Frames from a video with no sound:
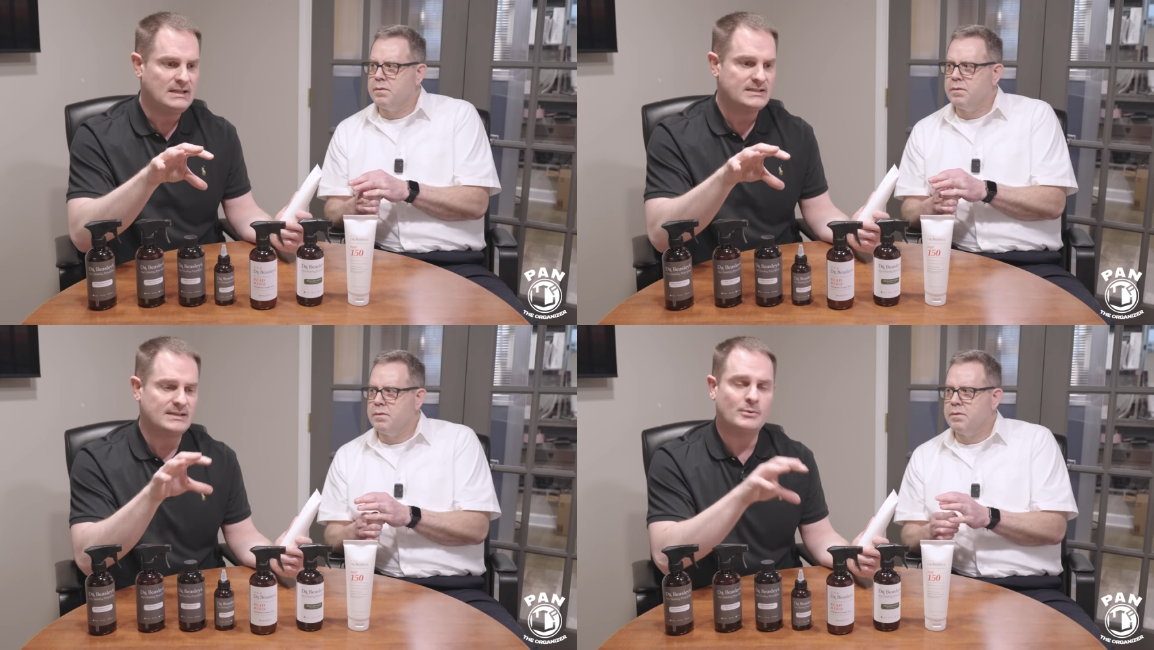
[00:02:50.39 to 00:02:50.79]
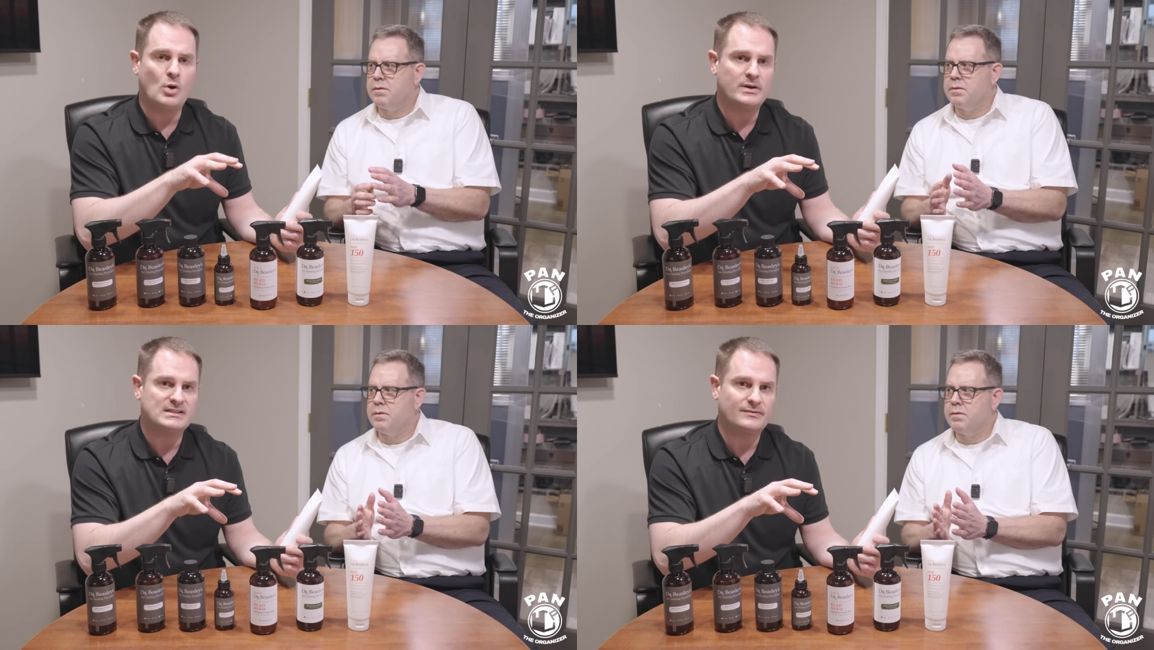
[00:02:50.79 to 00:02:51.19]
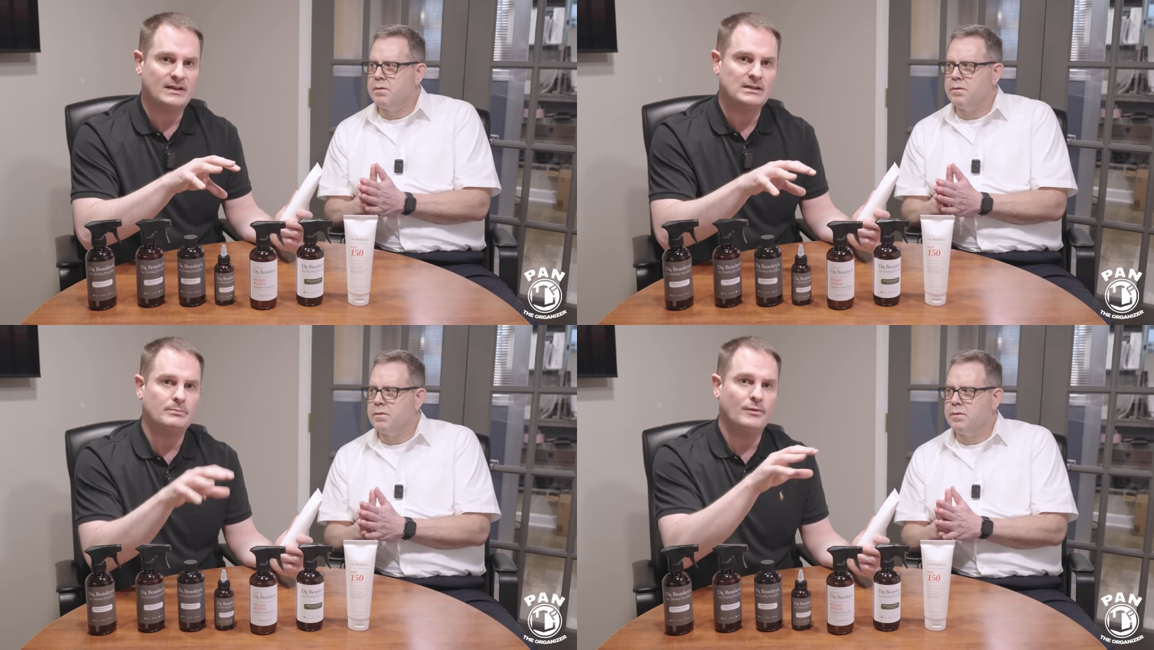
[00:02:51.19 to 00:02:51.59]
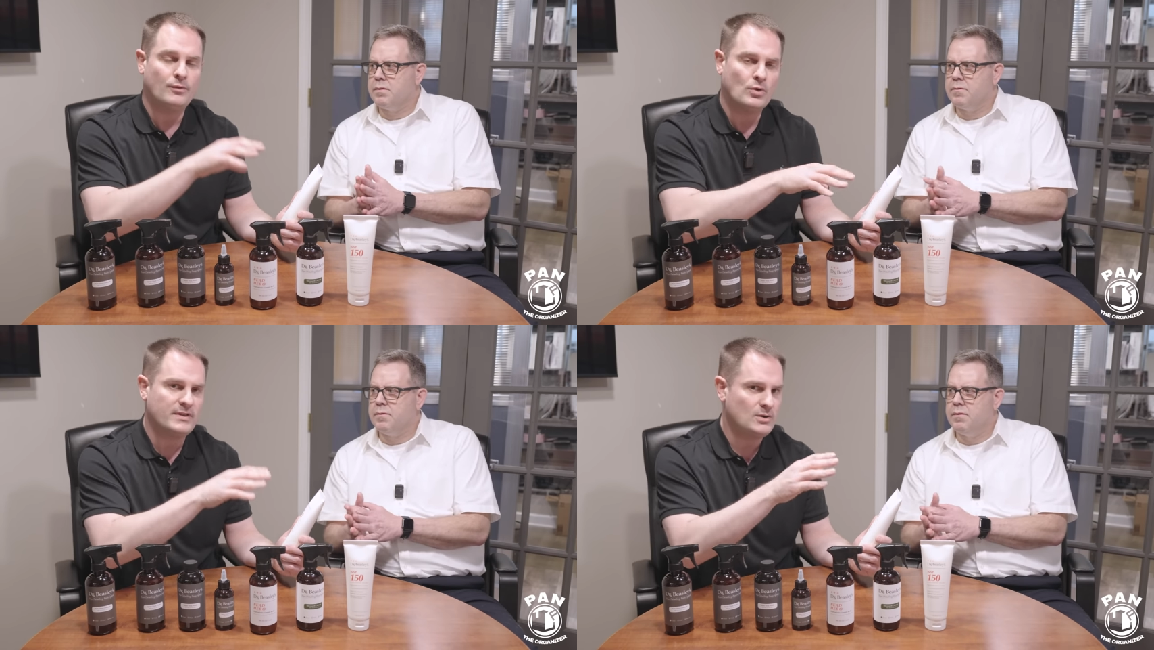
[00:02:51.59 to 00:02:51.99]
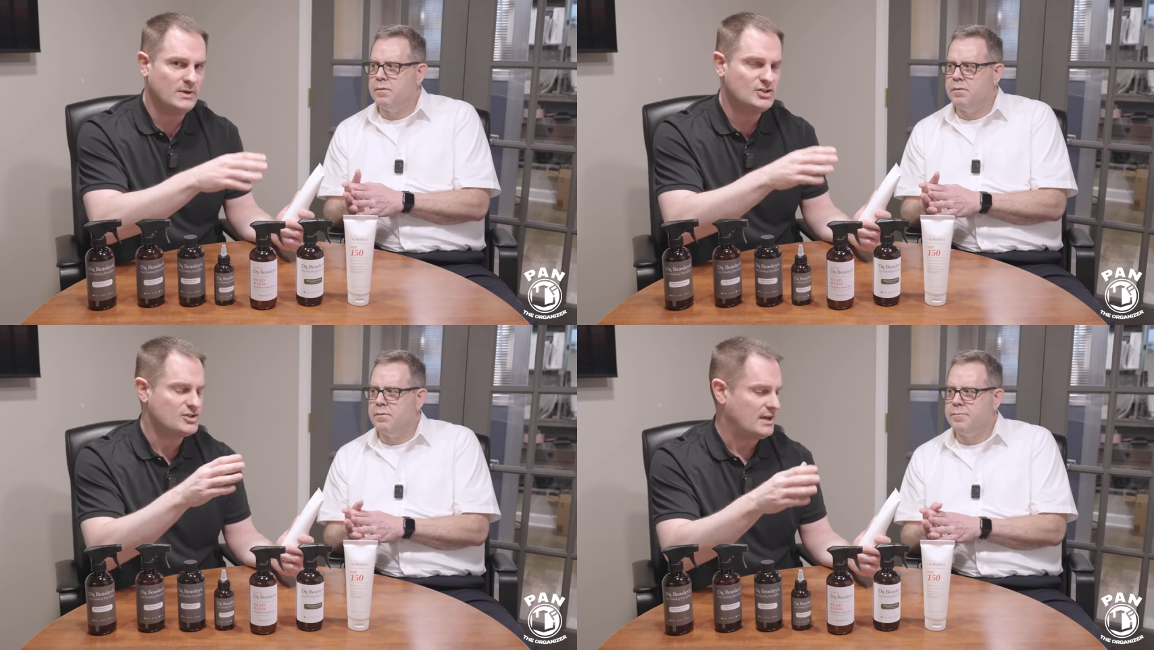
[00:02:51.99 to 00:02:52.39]
Speaker 1: some coatings fail before they
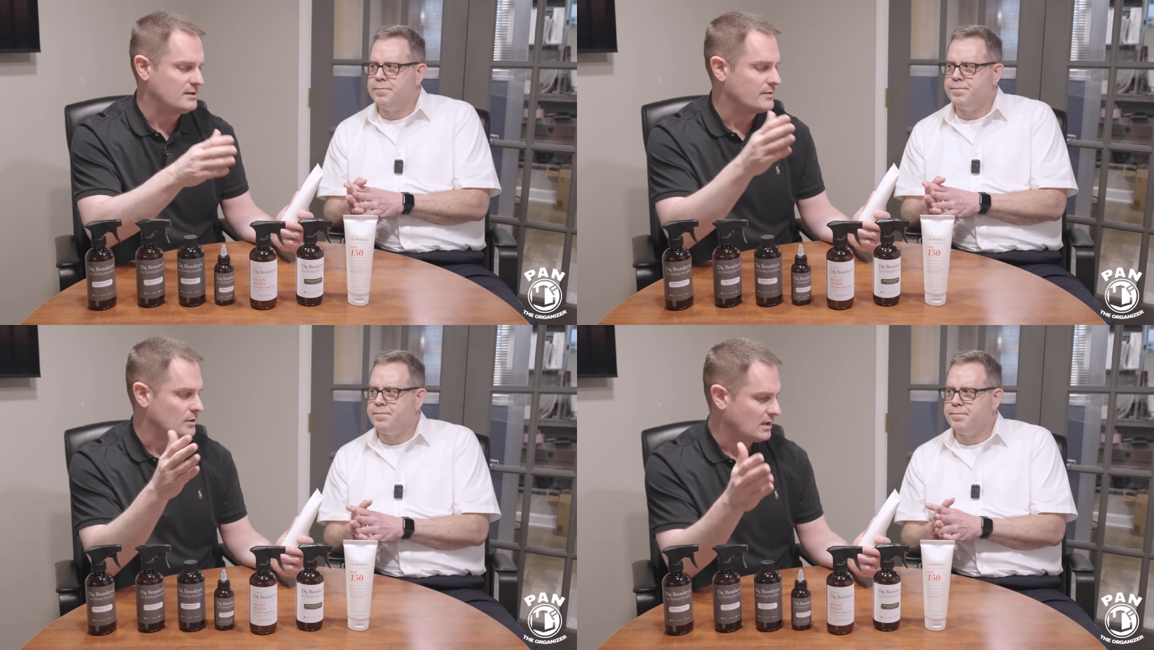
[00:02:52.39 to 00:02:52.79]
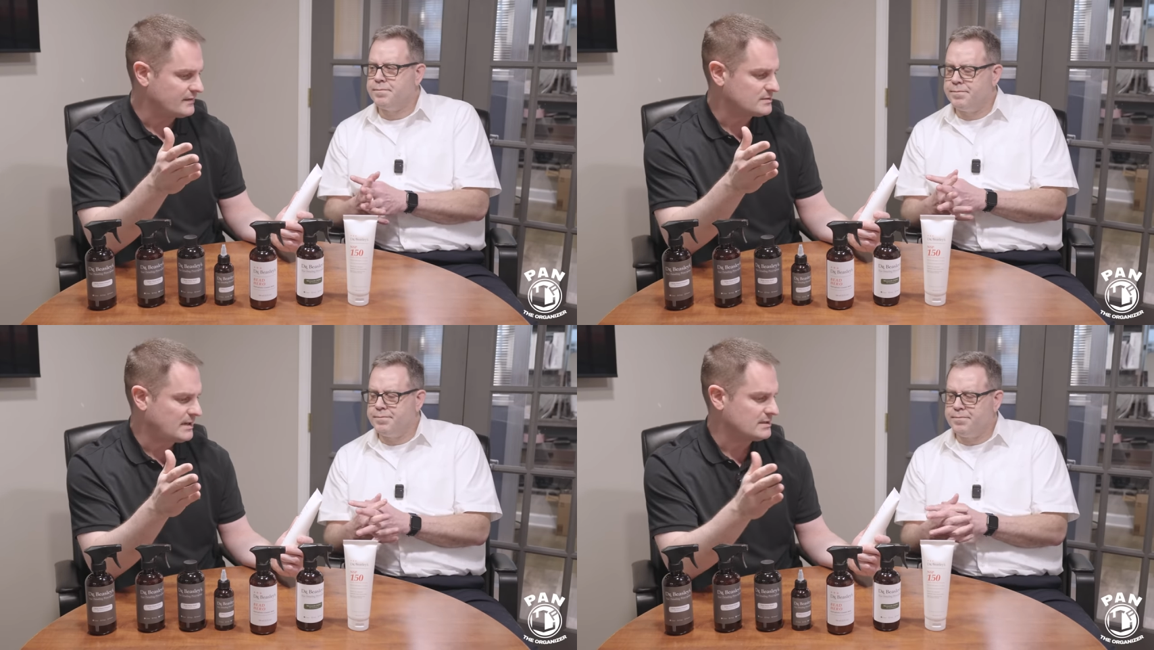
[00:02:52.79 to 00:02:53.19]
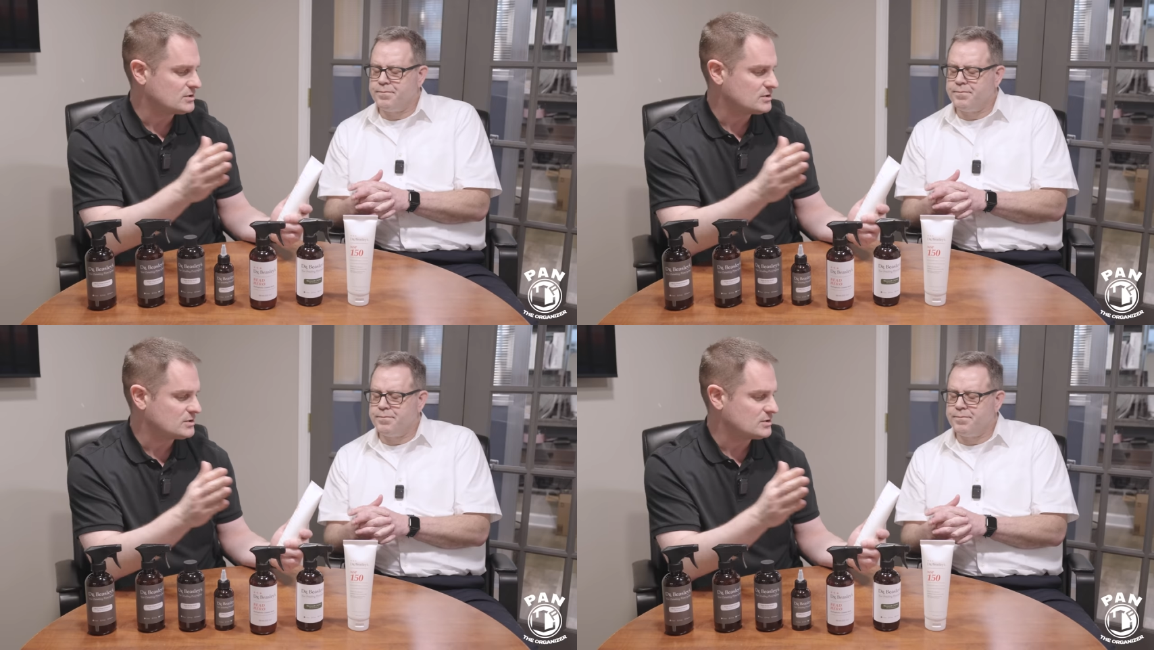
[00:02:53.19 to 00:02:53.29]
reach the end of their lifespan. Mm.